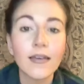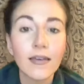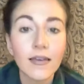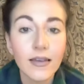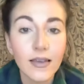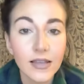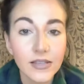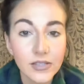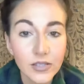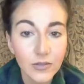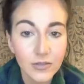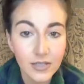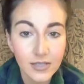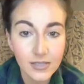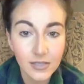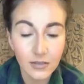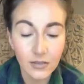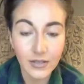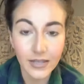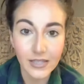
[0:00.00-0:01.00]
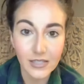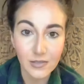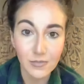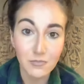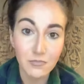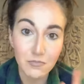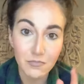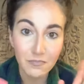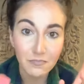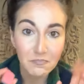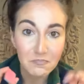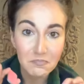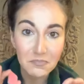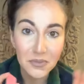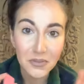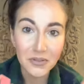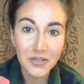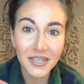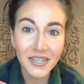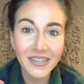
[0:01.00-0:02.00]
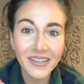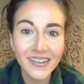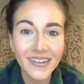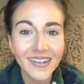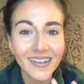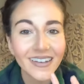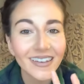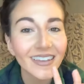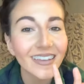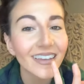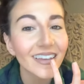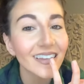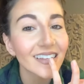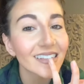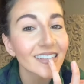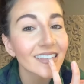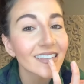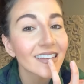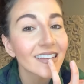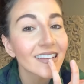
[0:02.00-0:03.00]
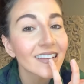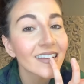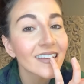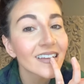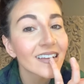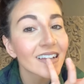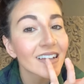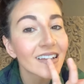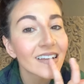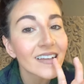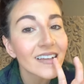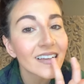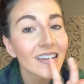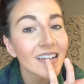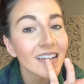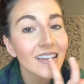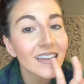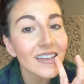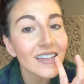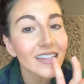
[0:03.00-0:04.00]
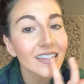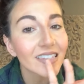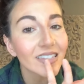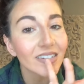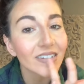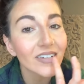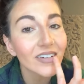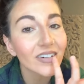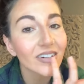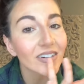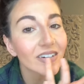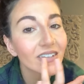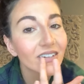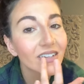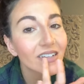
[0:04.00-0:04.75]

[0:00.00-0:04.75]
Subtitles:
and so it doesn't look as moody, I guess. And so